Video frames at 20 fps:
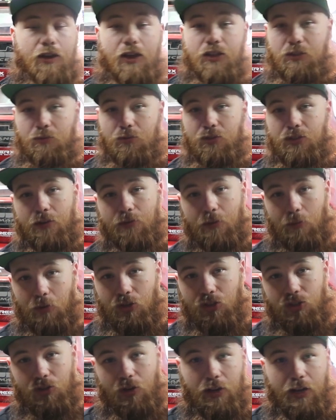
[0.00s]
got some stuff I'm
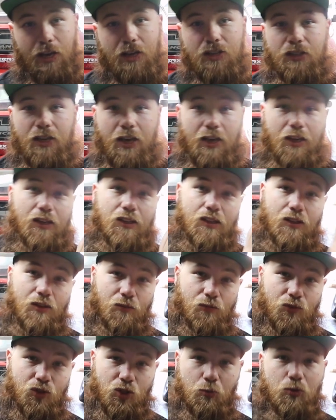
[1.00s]
going to show you guys that in the
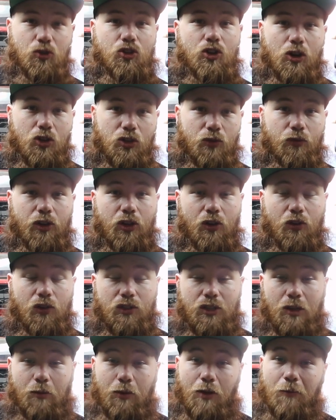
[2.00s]
supercharger video
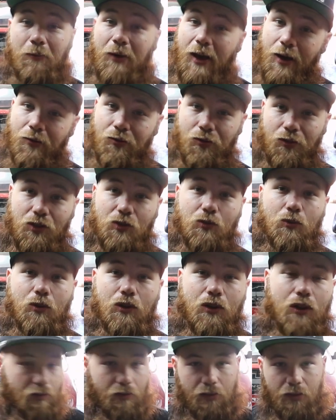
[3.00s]
that's coming up after this
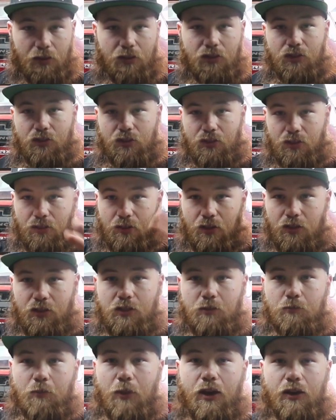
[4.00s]
one. This
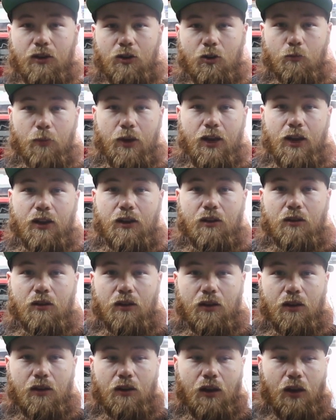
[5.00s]
is my domain.
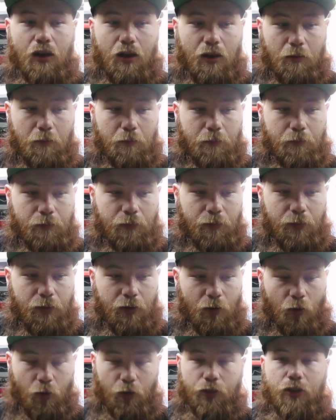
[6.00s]

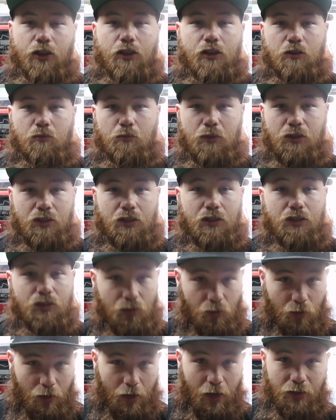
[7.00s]
The only thing that's missing is
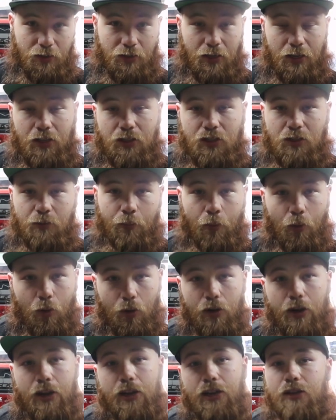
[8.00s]
you guys. I need
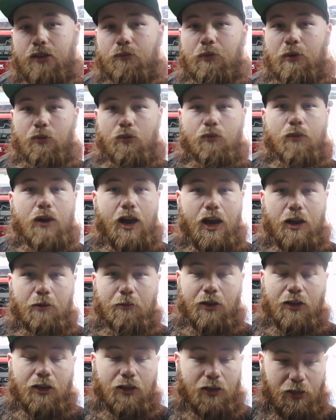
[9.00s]
support. I need people behind
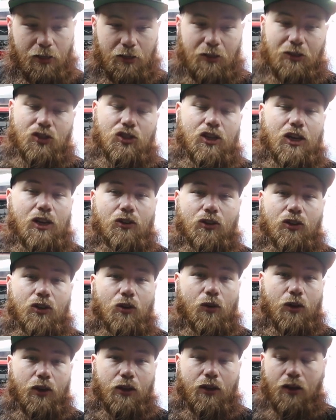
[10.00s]
me. I need to get this channel
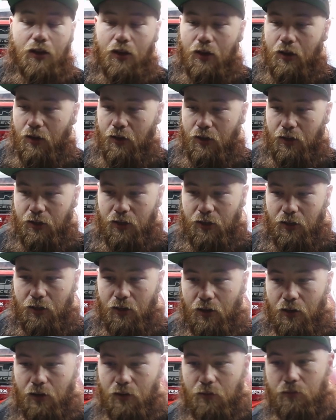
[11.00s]
going, get
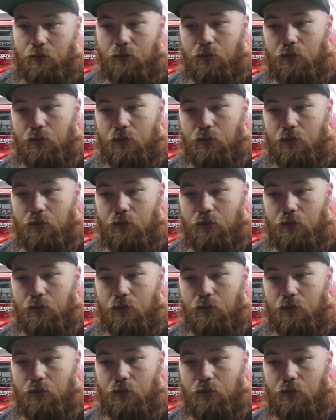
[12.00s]
the